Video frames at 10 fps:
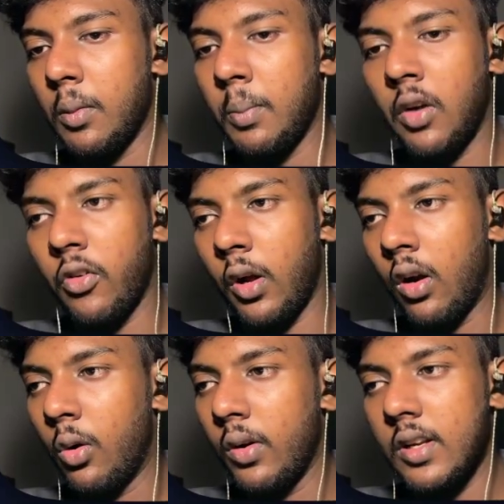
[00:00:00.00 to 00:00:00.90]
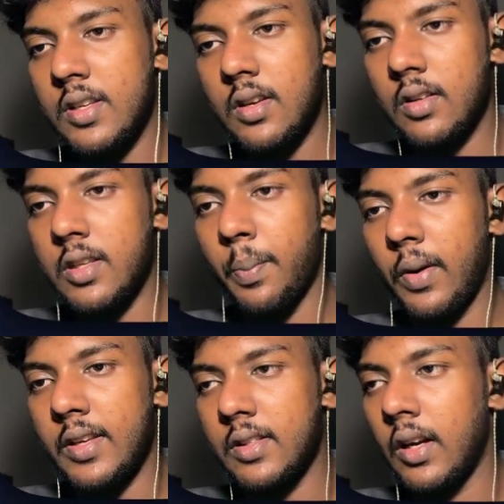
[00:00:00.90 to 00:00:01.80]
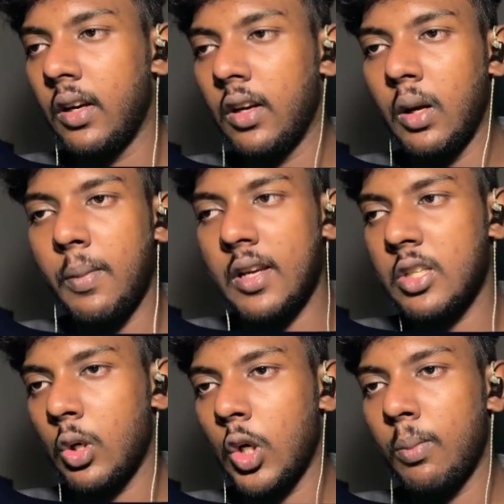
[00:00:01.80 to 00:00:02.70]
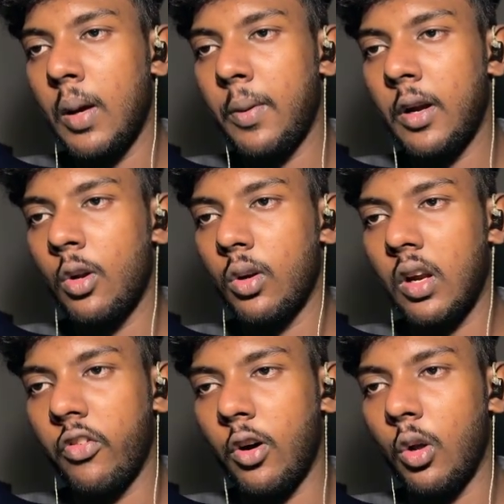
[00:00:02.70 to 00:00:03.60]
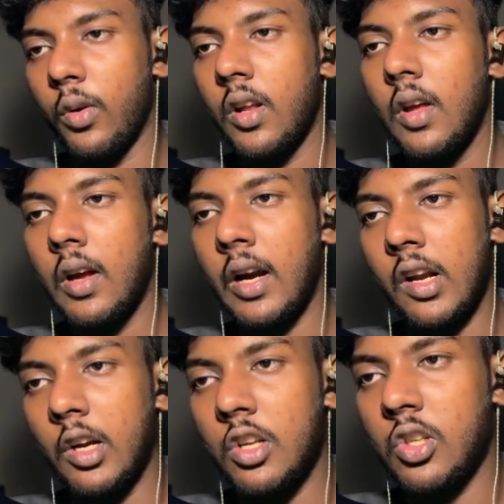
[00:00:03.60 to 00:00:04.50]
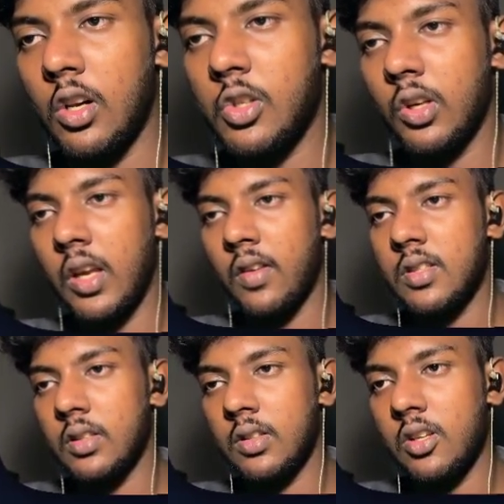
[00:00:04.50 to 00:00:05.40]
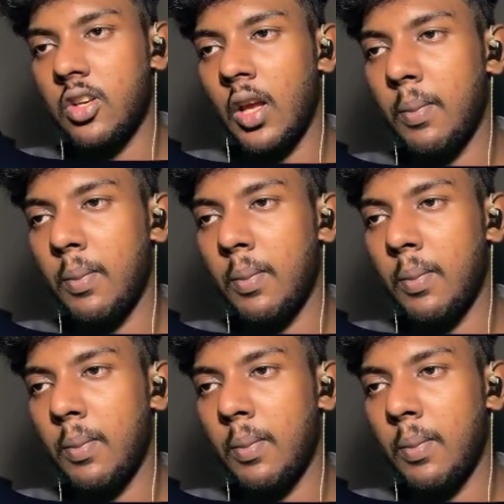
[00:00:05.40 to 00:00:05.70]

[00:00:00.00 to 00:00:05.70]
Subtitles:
but for now it is simple as that. It makes a roadmap and you can follow it, and it is also gives a streak